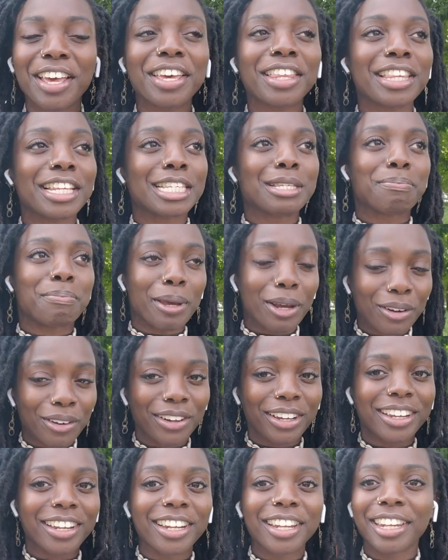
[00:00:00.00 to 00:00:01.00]
the
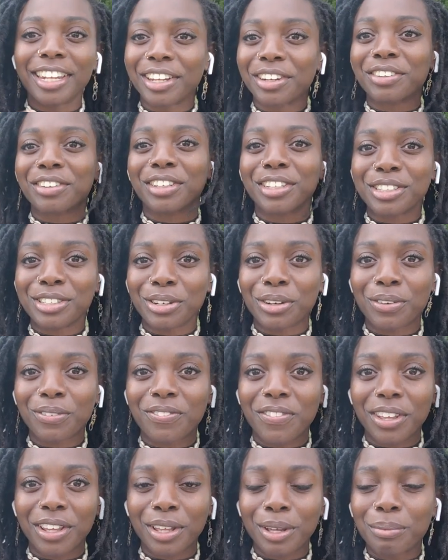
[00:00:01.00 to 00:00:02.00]
Spirit literally told
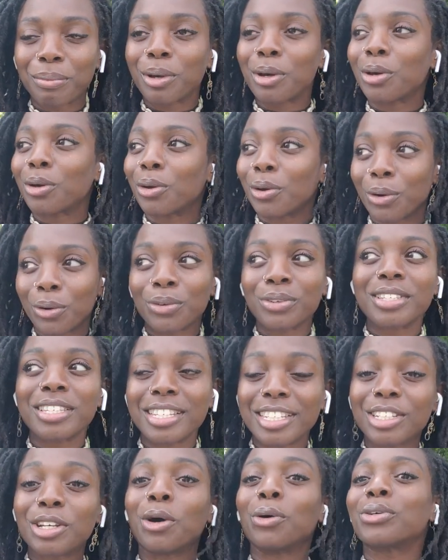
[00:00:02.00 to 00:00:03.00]
Philip, go
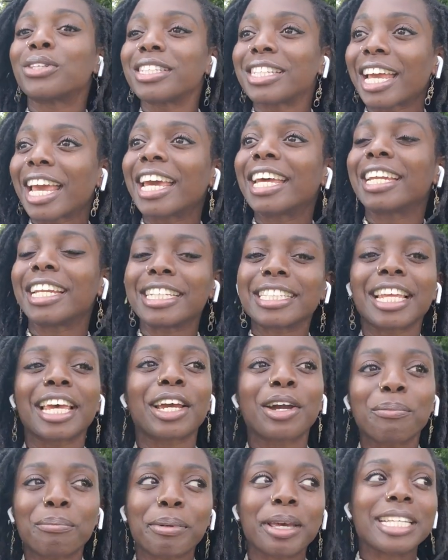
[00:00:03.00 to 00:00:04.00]
stand. It's
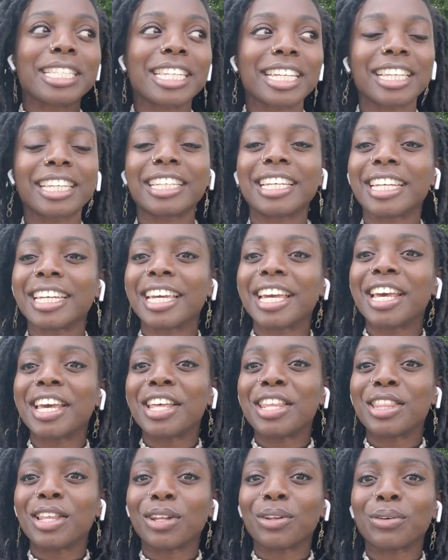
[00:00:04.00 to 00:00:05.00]
like basically
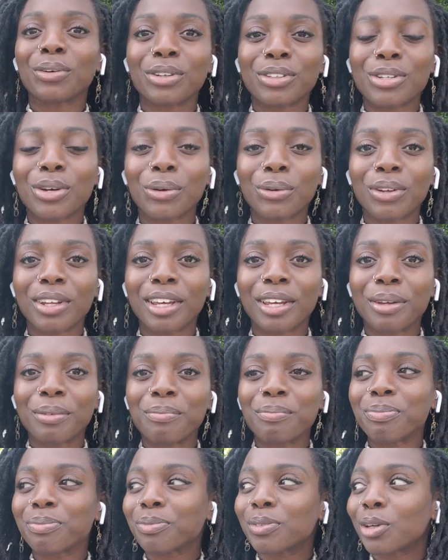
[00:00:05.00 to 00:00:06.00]
the Lord told him,
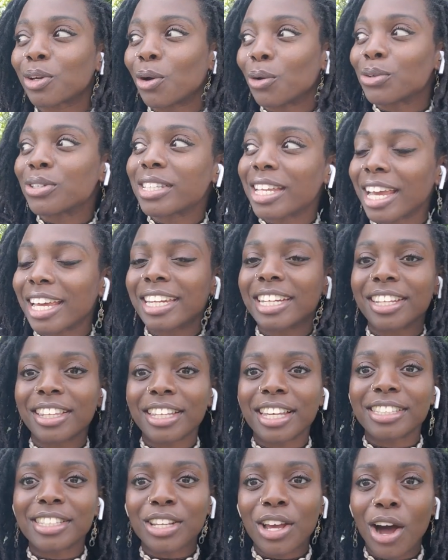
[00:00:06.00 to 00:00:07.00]
go stand near
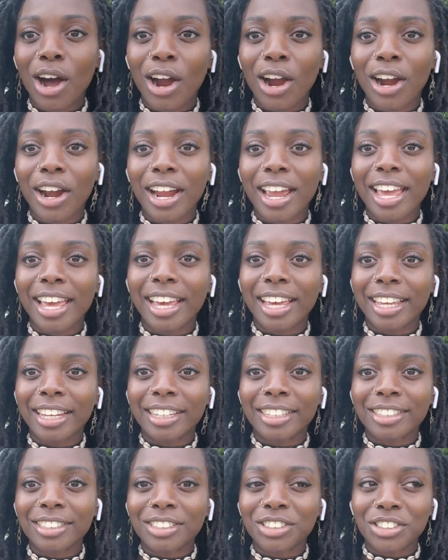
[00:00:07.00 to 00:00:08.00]
this car
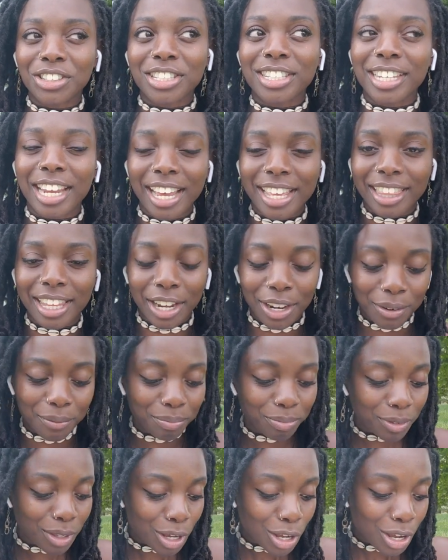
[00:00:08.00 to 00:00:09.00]
and just stand there.
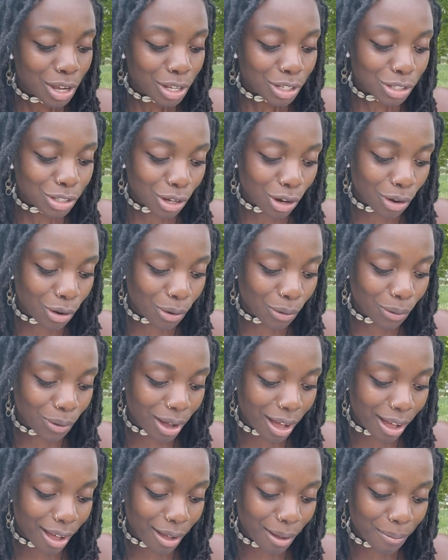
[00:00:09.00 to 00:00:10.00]
So
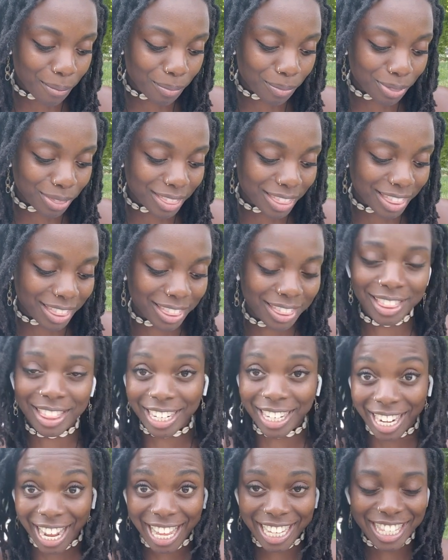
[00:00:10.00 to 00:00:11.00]

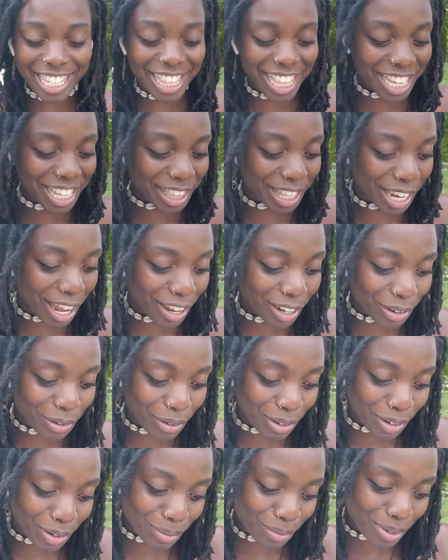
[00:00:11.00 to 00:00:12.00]
the next thing that I
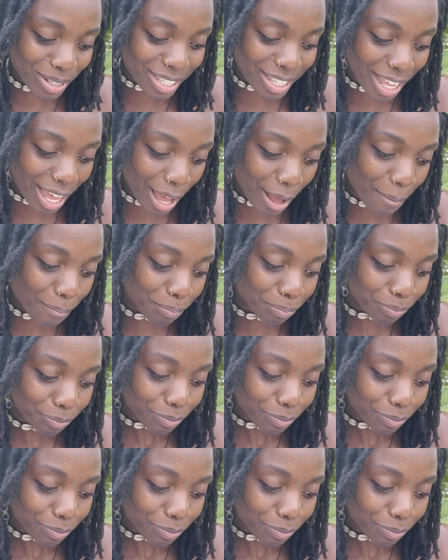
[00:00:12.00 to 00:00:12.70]
noted was that